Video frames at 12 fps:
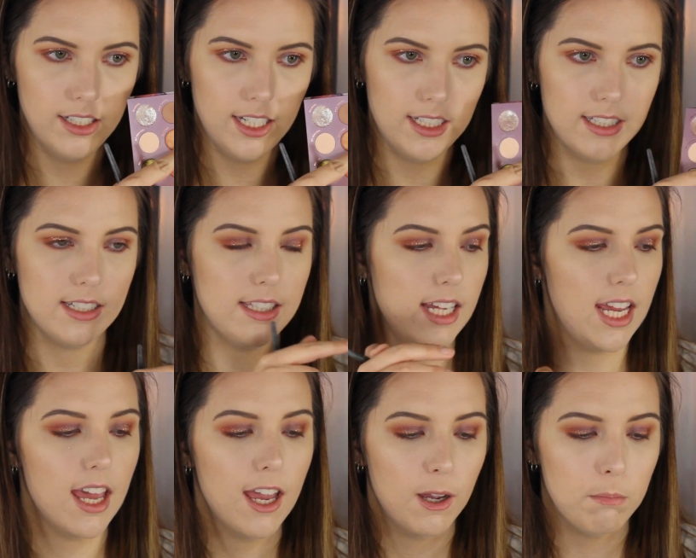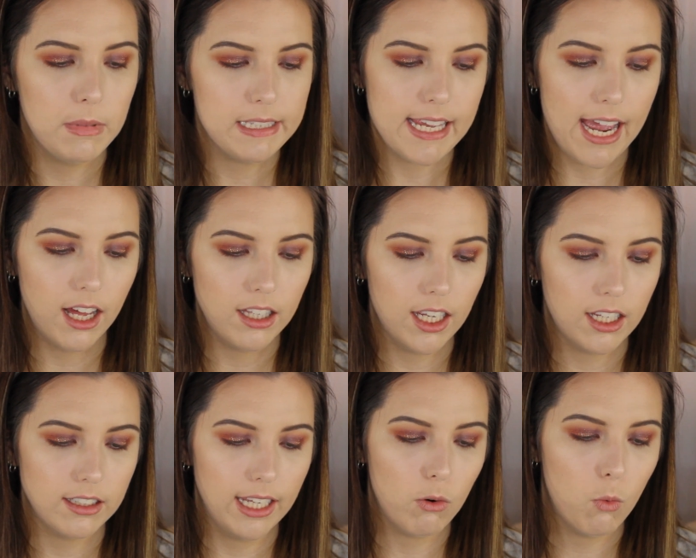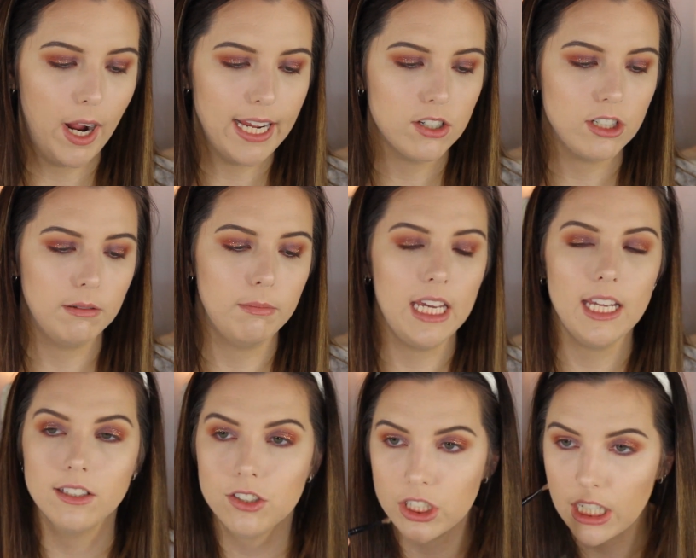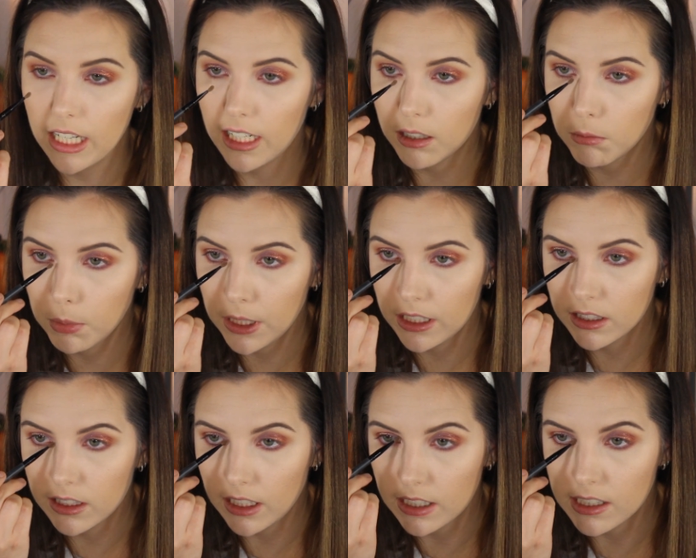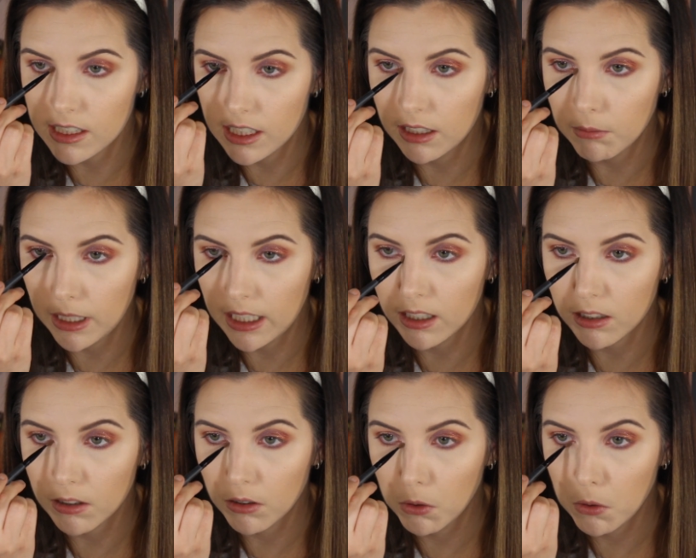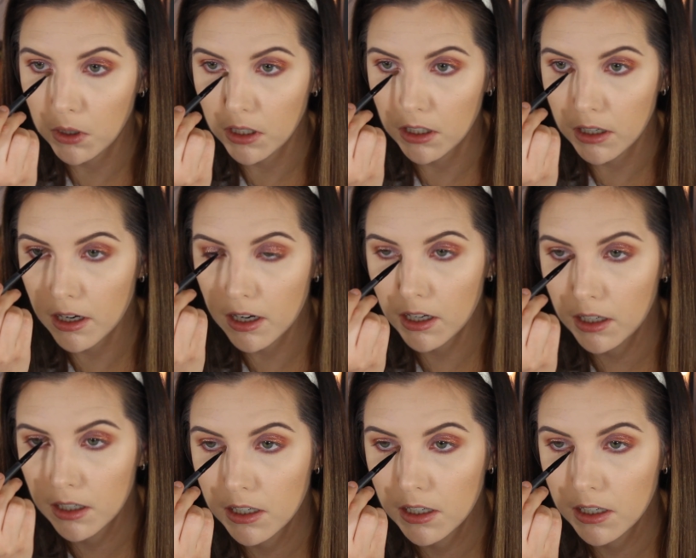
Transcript: It is the metallic like white champagne shade and put this in my inner corner.